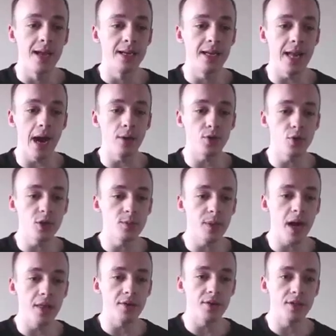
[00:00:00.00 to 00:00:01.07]
Then
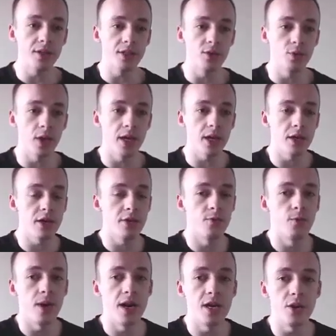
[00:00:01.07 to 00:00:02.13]
autoresponders, this is
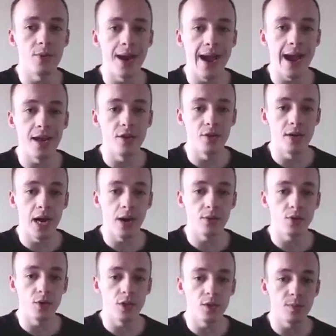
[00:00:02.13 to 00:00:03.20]
where you add your
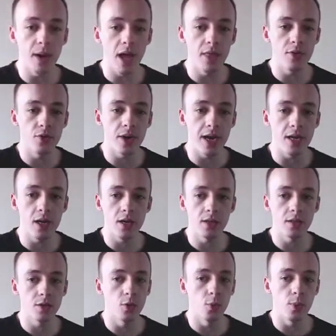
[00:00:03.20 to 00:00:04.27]
autoresponder right here.
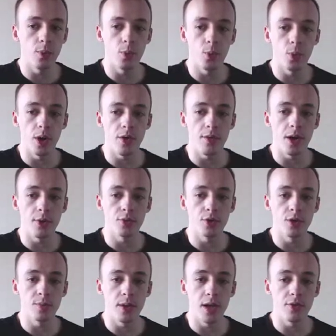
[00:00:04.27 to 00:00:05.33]
So whatever
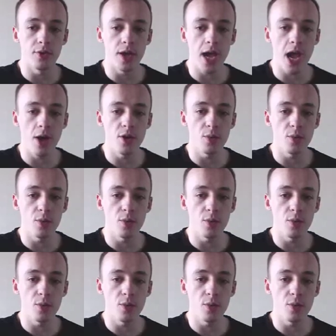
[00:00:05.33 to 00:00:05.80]
autoresponder you have,